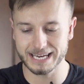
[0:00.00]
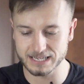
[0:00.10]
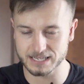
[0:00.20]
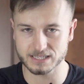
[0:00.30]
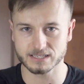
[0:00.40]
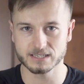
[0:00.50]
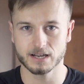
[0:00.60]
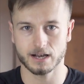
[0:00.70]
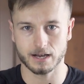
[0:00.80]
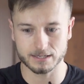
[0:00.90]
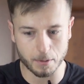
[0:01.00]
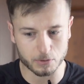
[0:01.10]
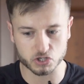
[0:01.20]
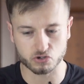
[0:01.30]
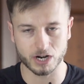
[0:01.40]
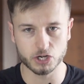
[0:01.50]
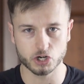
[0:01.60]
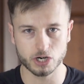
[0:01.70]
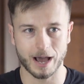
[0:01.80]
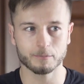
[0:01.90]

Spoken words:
in this demonstration.